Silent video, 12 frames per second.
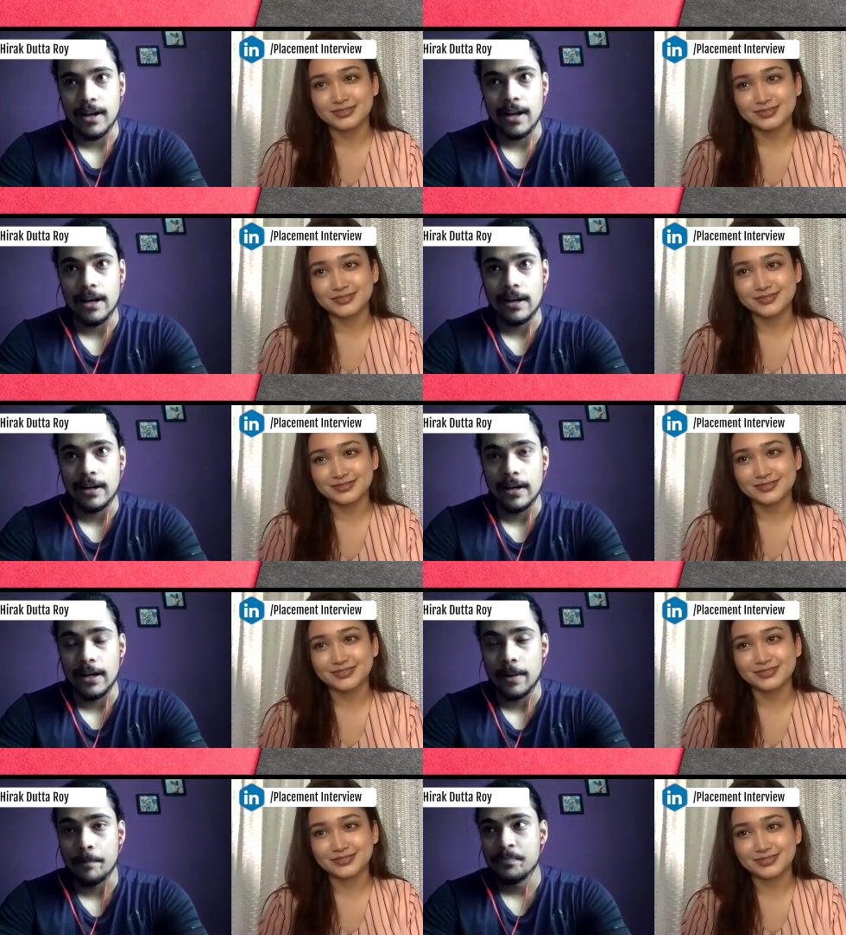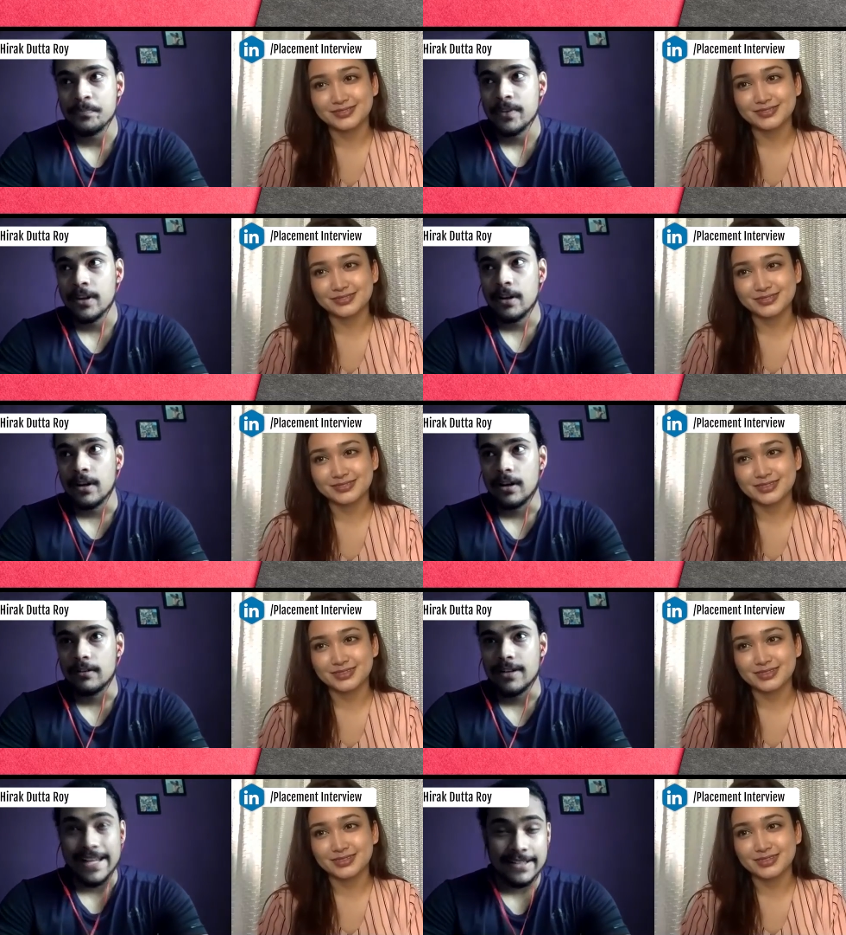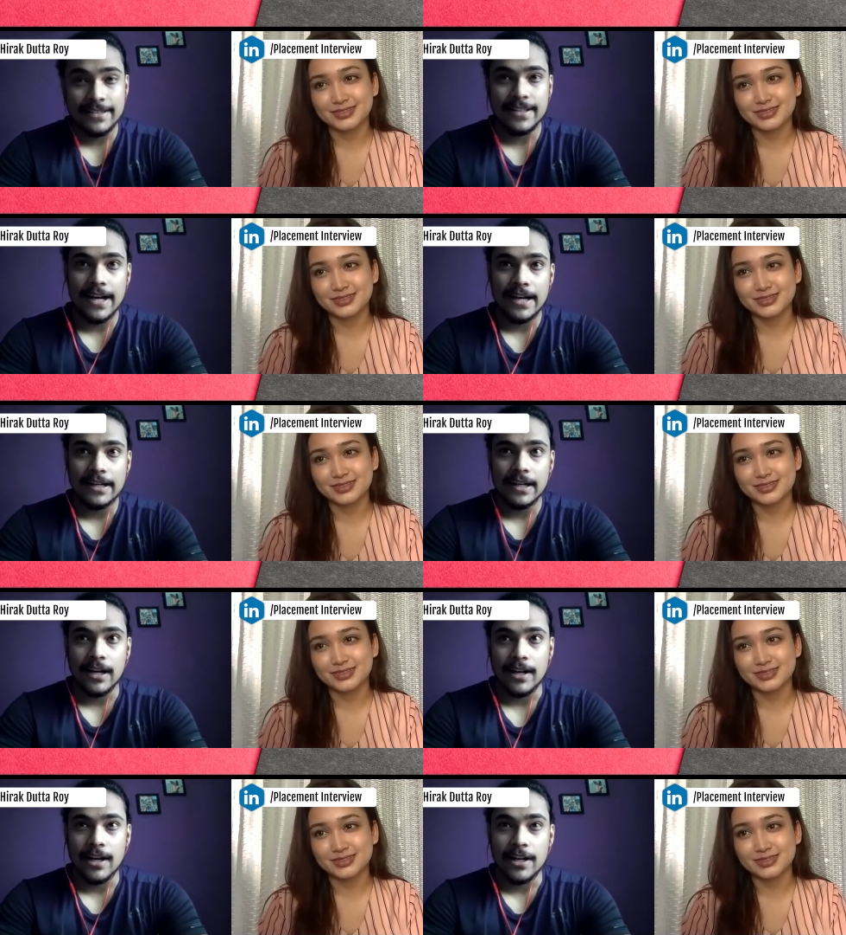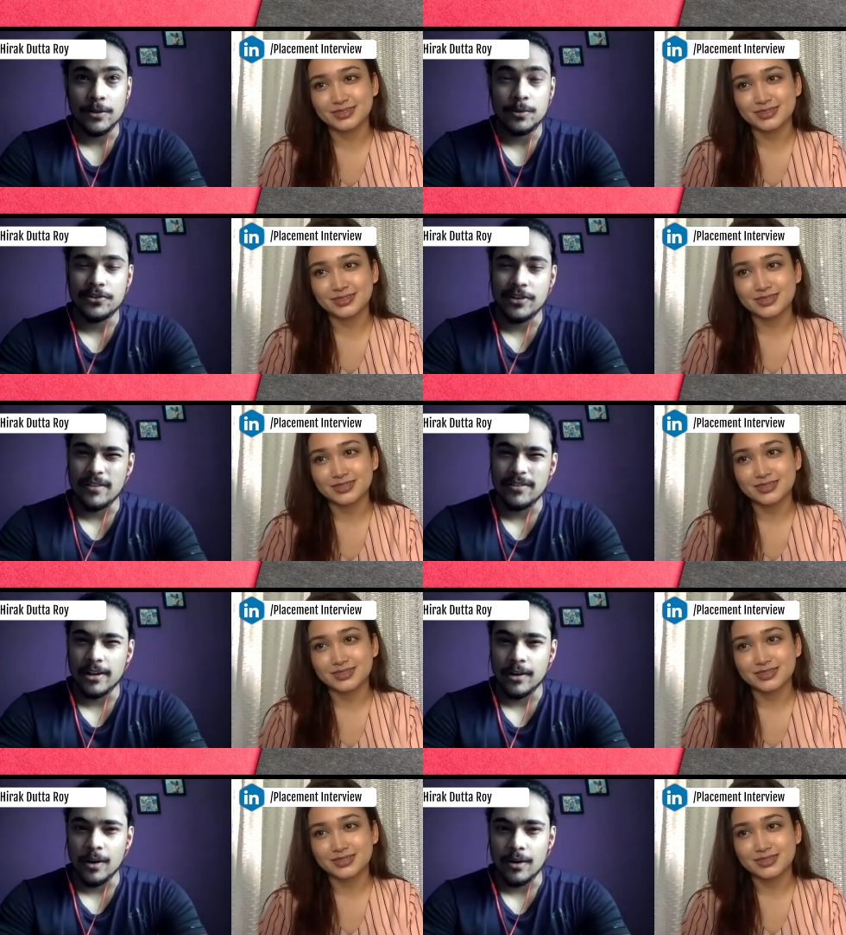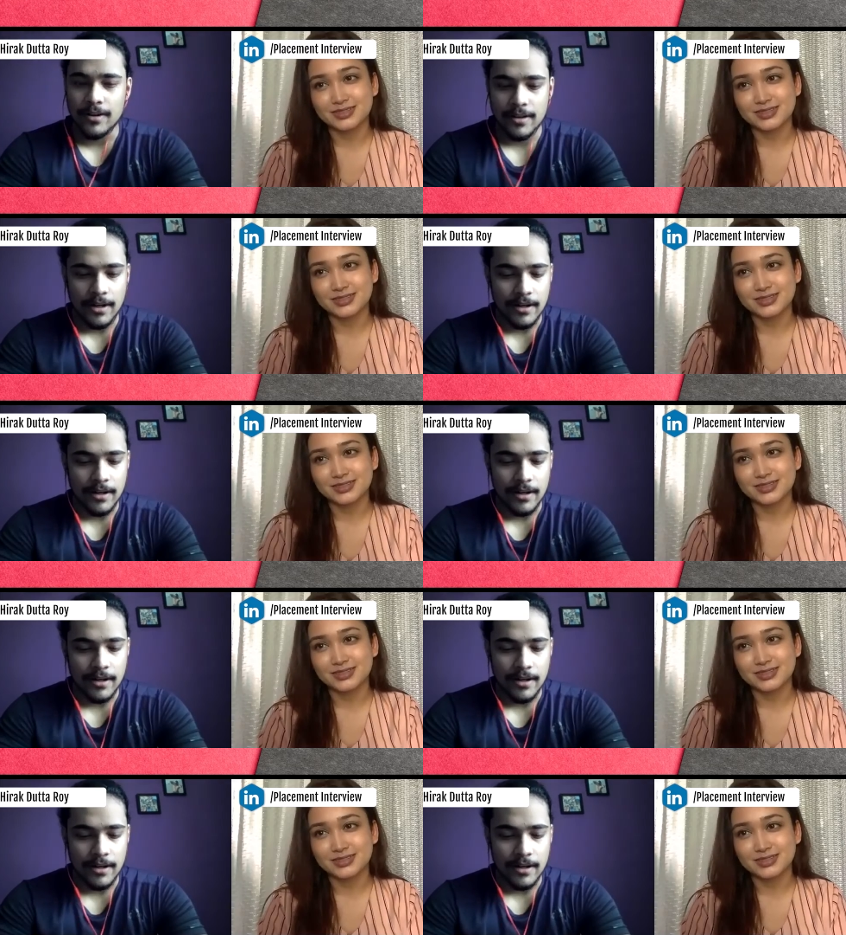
Speaker 1: And uh, rather than that, I, I do travel a lot.